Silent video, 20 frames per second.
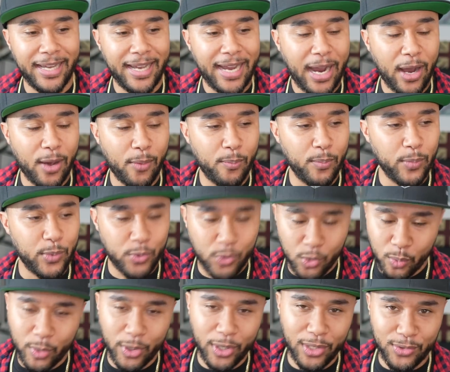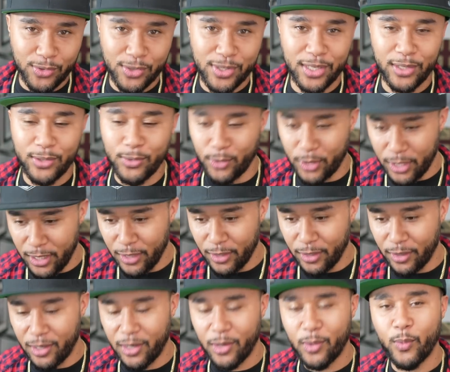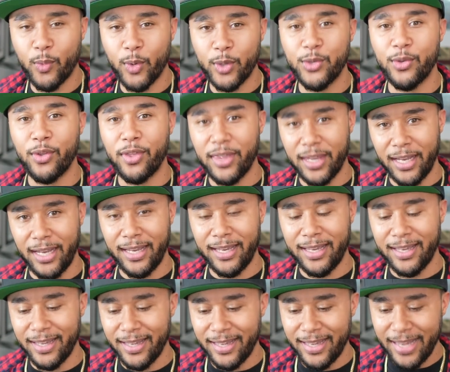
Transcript: I'm super interested to hear what you think,